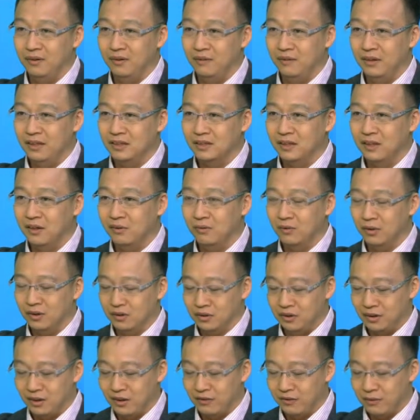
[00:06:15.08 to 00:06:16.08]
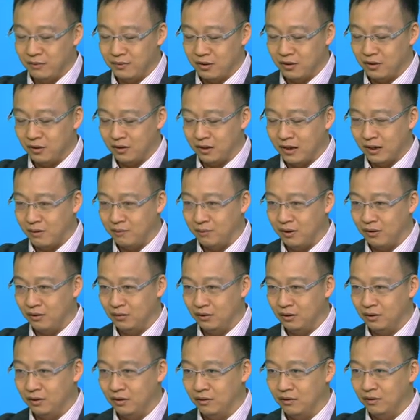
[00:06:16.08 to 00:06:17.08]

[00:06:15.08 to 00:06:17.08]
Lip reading: recently what the government talking about,